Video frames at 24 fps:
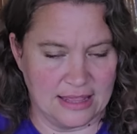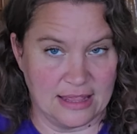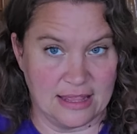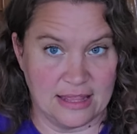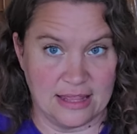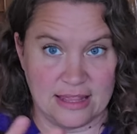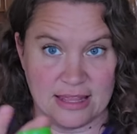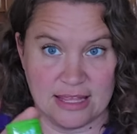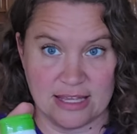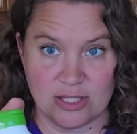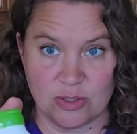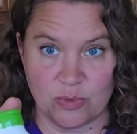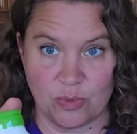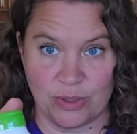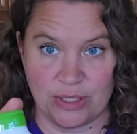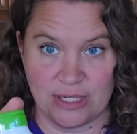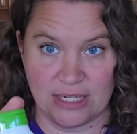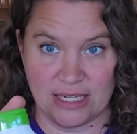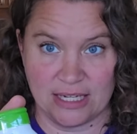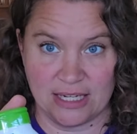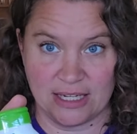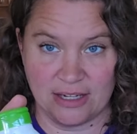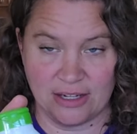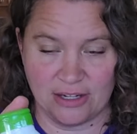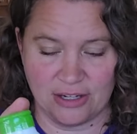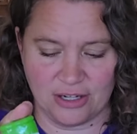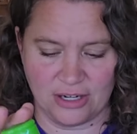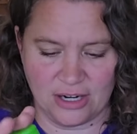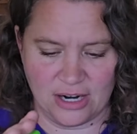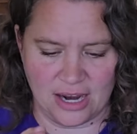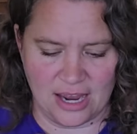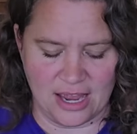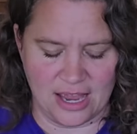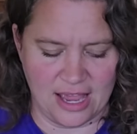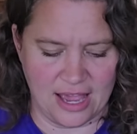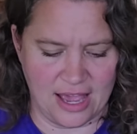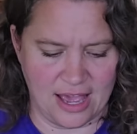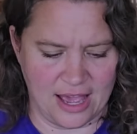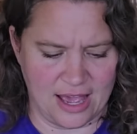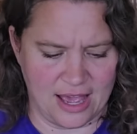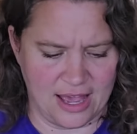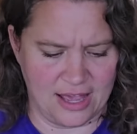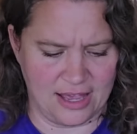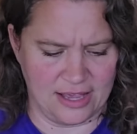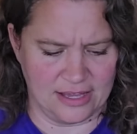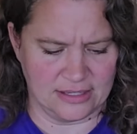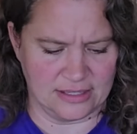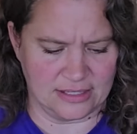this one here, it
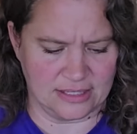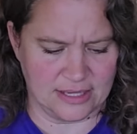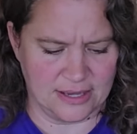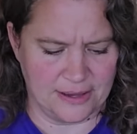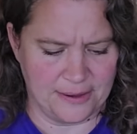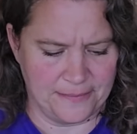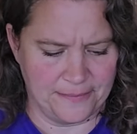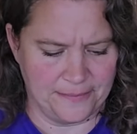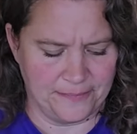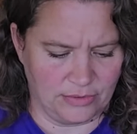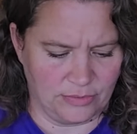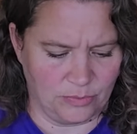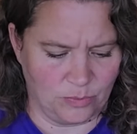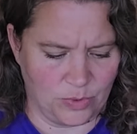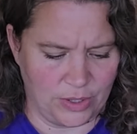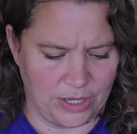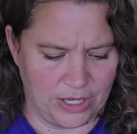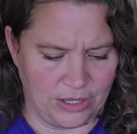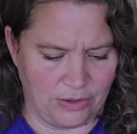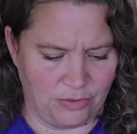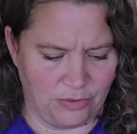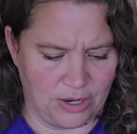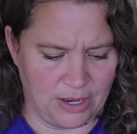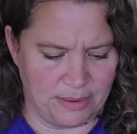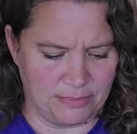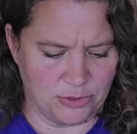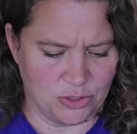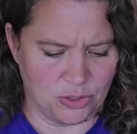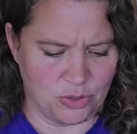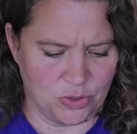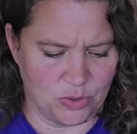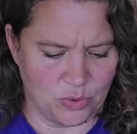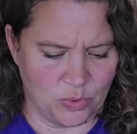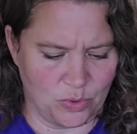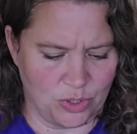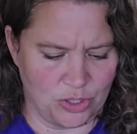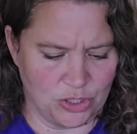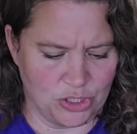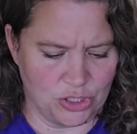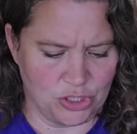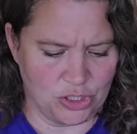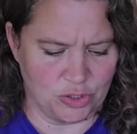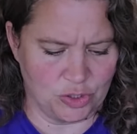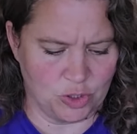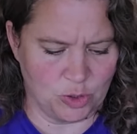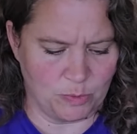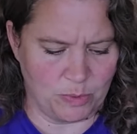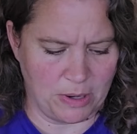has white grape juice, orange
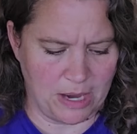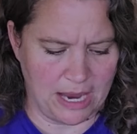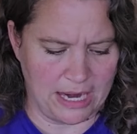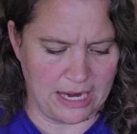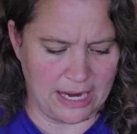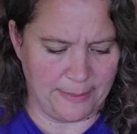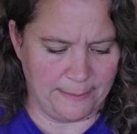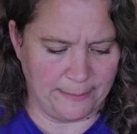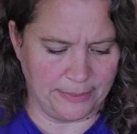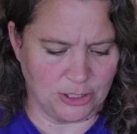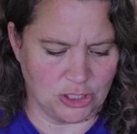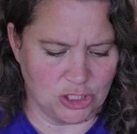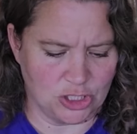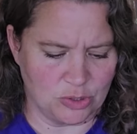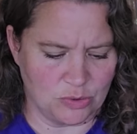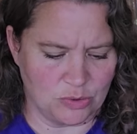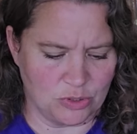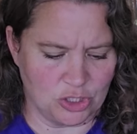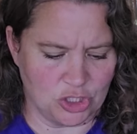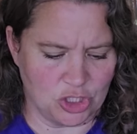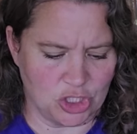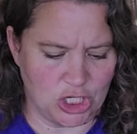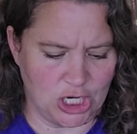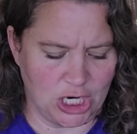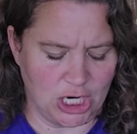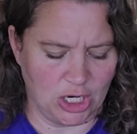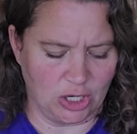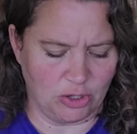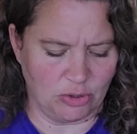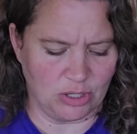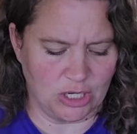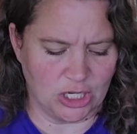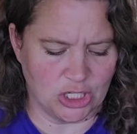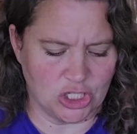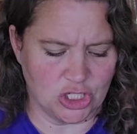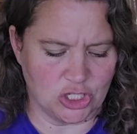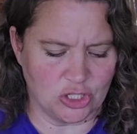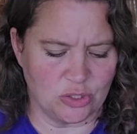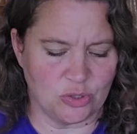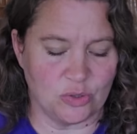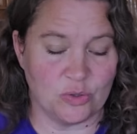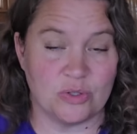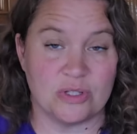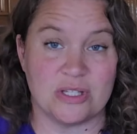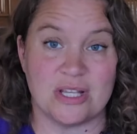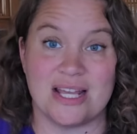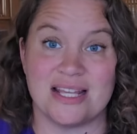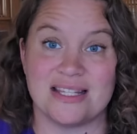juice, pineapple juice, cherry
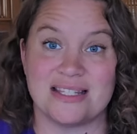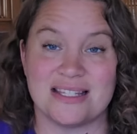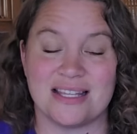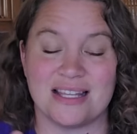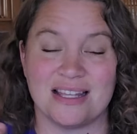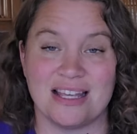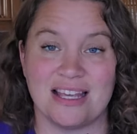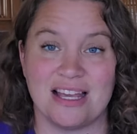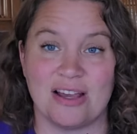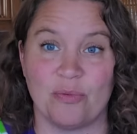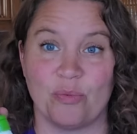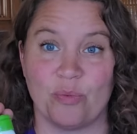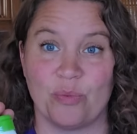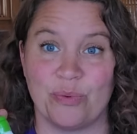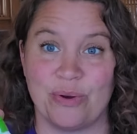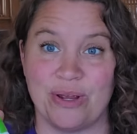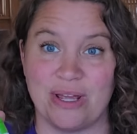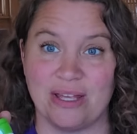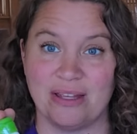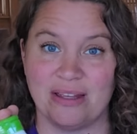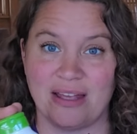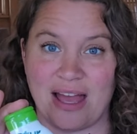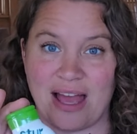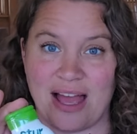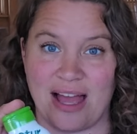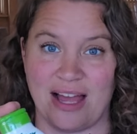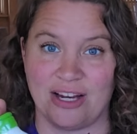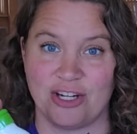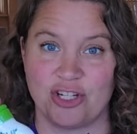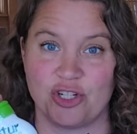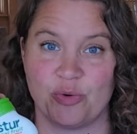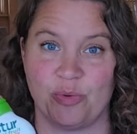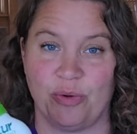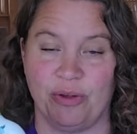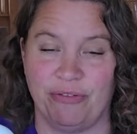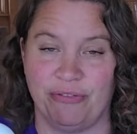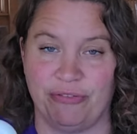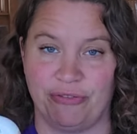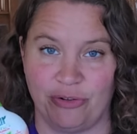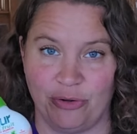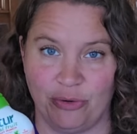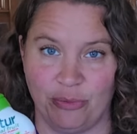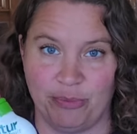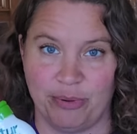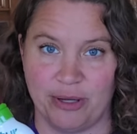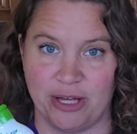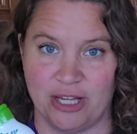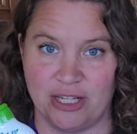juice. It's like a real actual
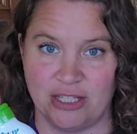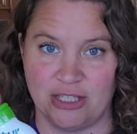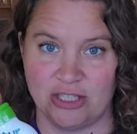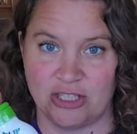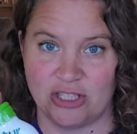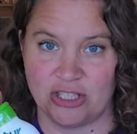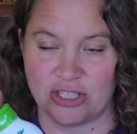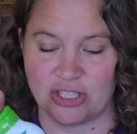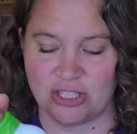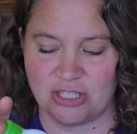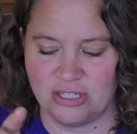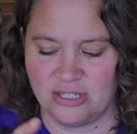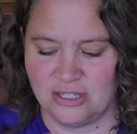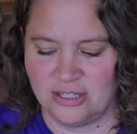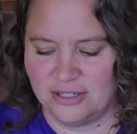fruit punch.